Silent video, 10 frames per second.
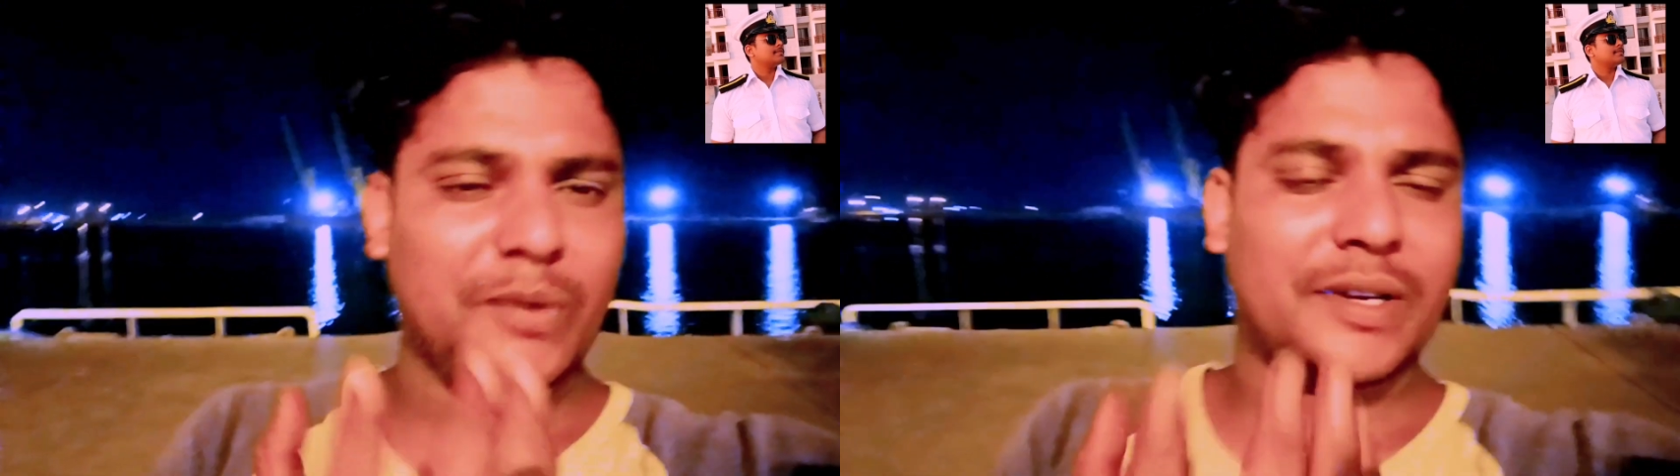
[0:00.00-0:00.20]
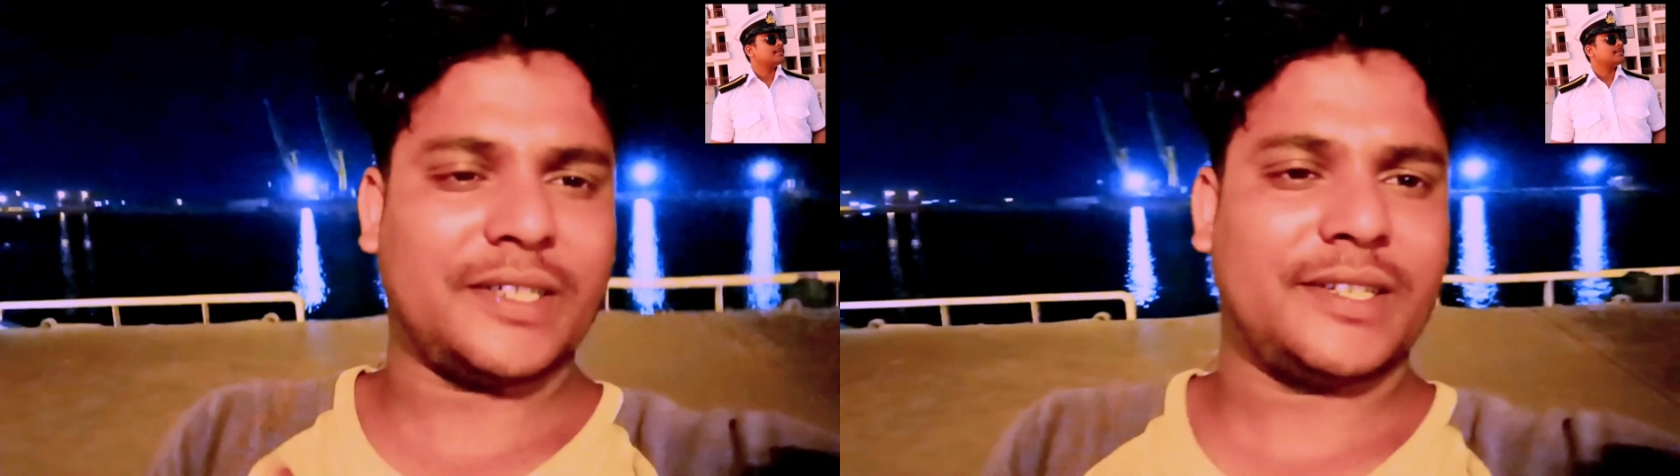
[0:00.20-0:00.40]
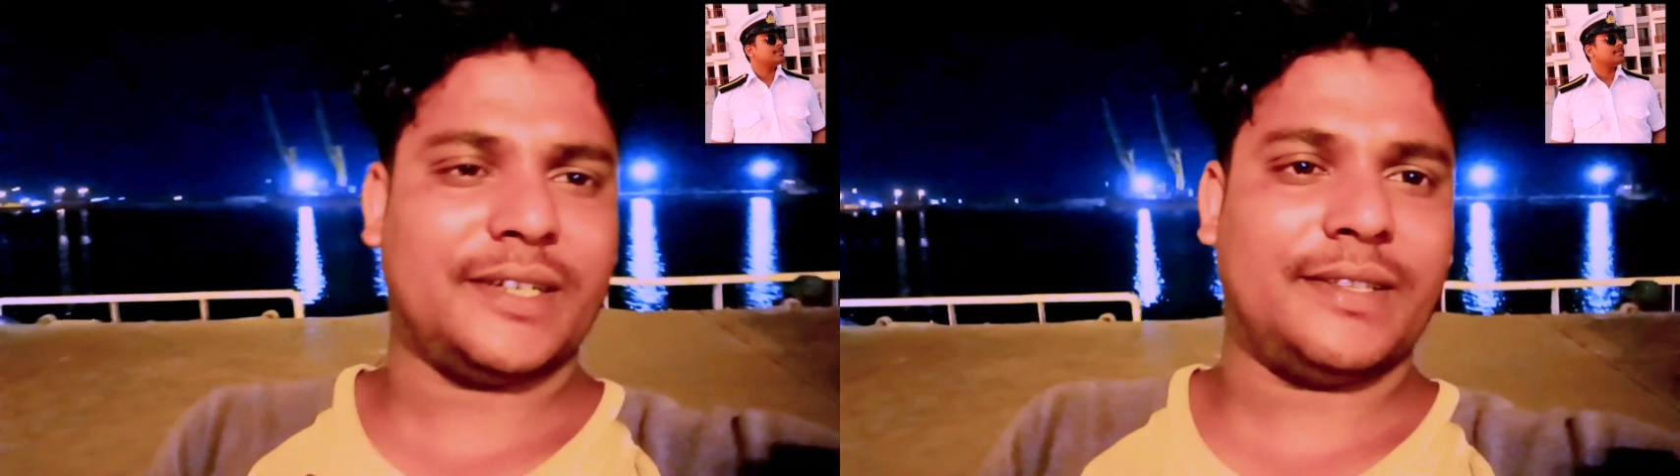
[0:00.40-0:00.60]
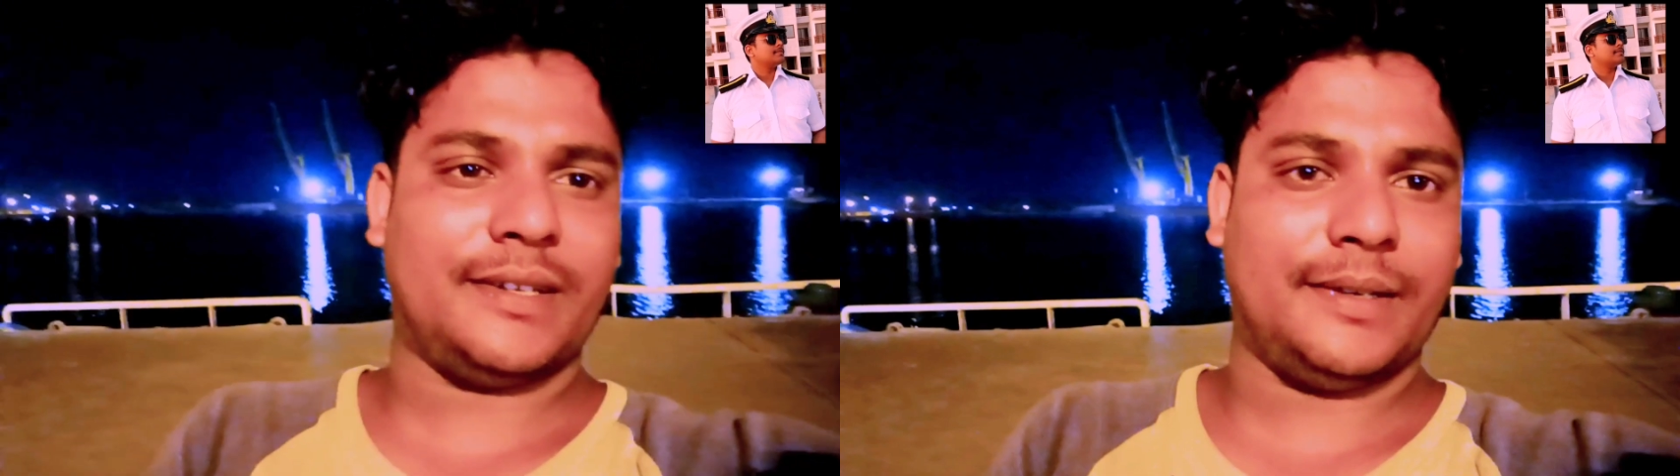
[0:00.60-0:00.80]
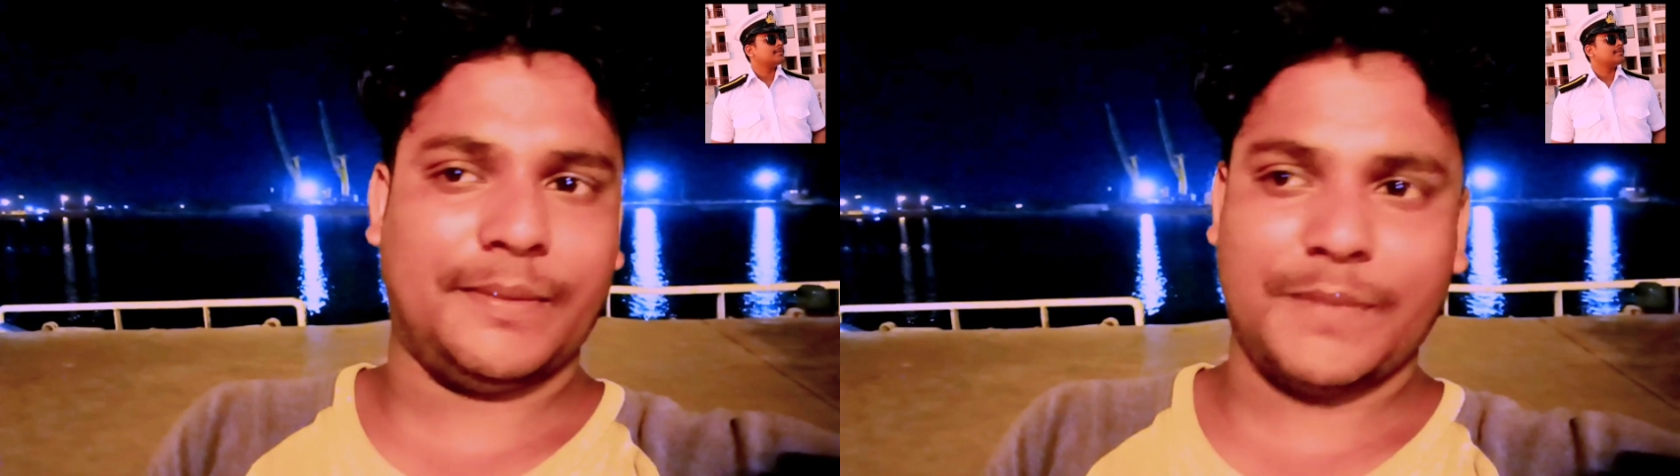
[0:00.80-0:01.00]
understand
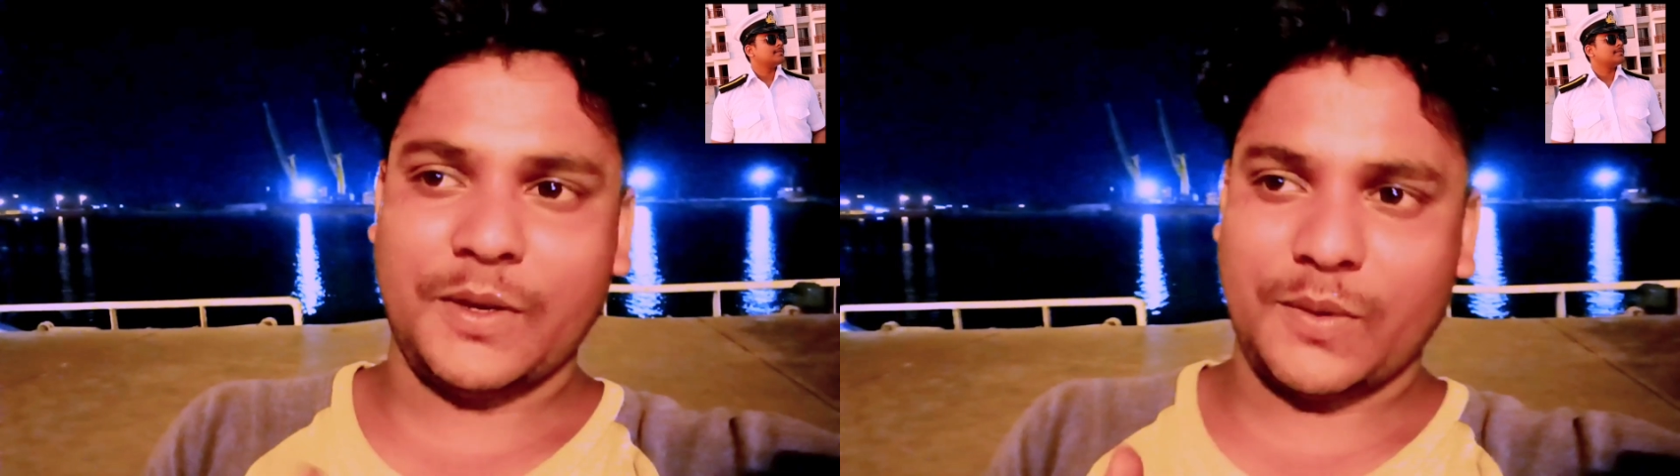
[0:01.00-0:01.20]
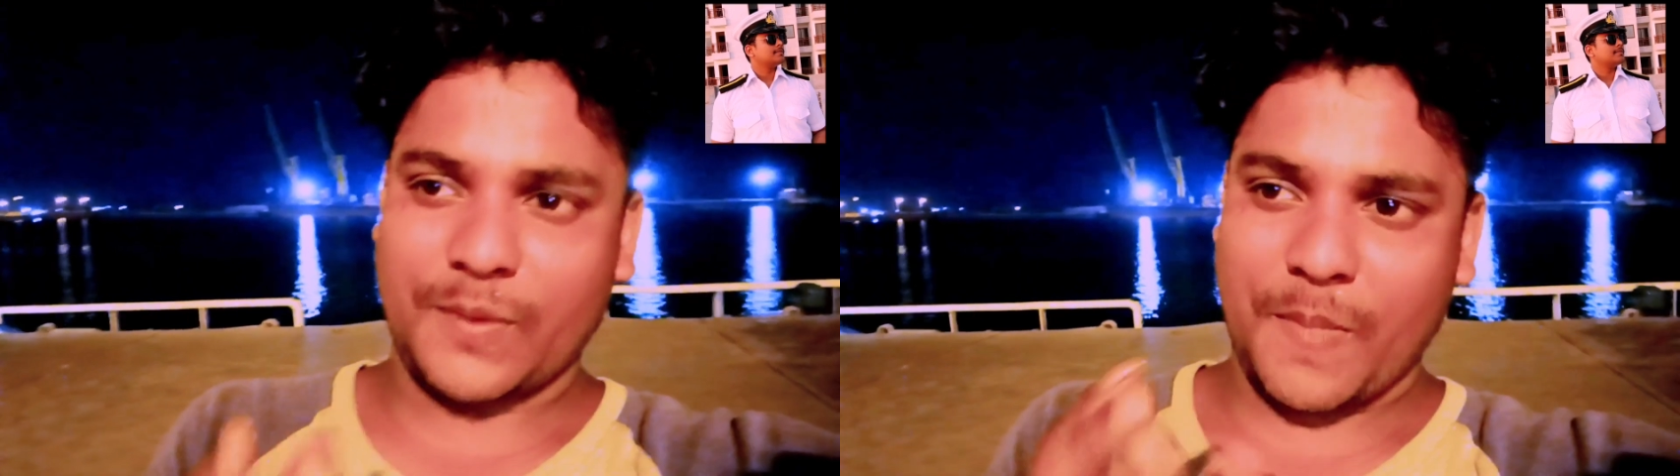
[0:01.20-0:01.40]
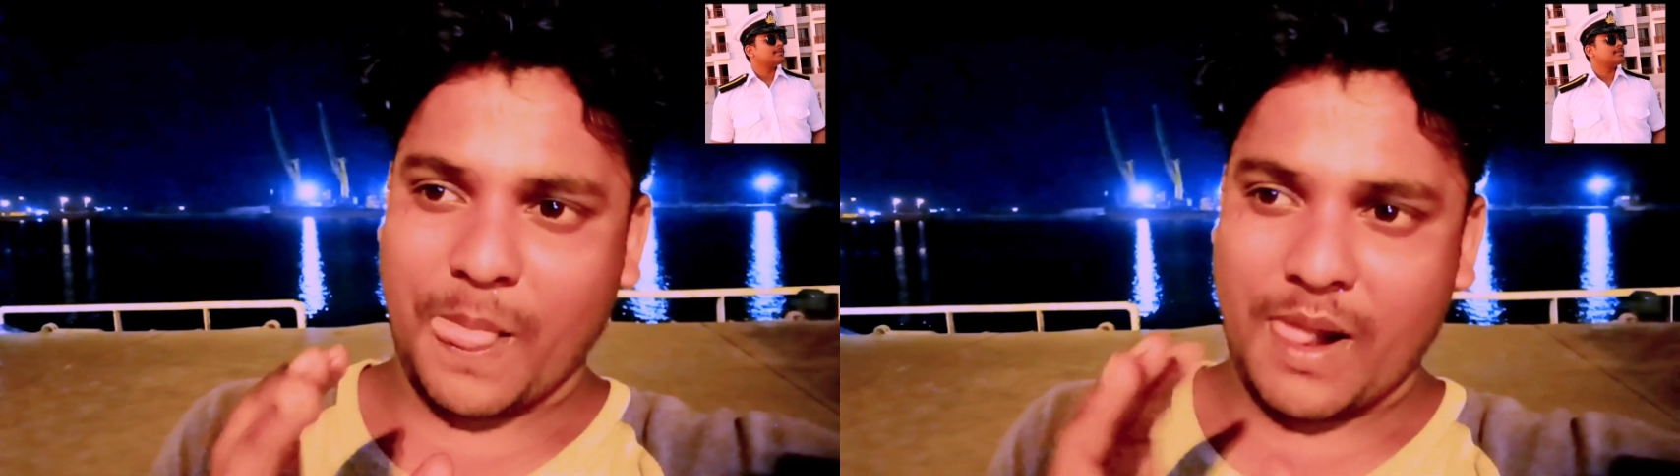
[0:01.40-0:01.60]
the, you know,